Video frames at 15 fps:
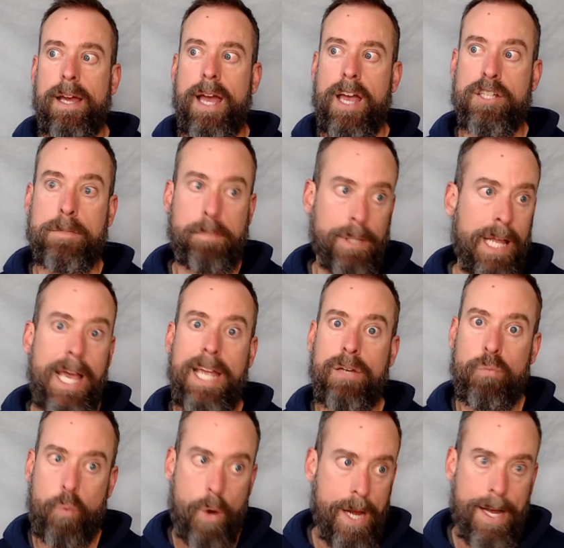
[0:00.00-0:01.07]
has played
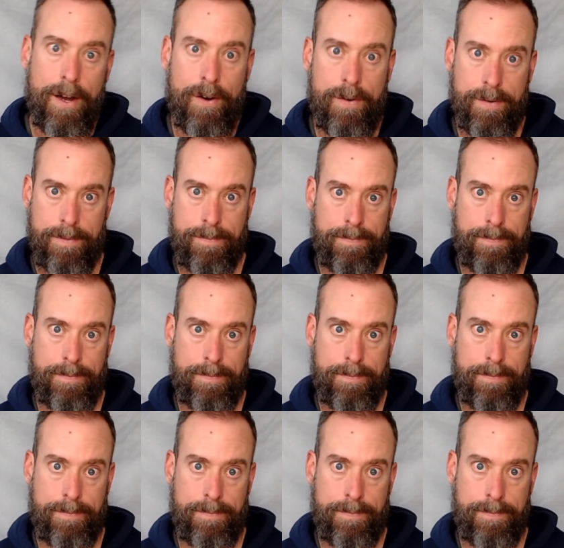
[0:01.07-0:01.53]
well.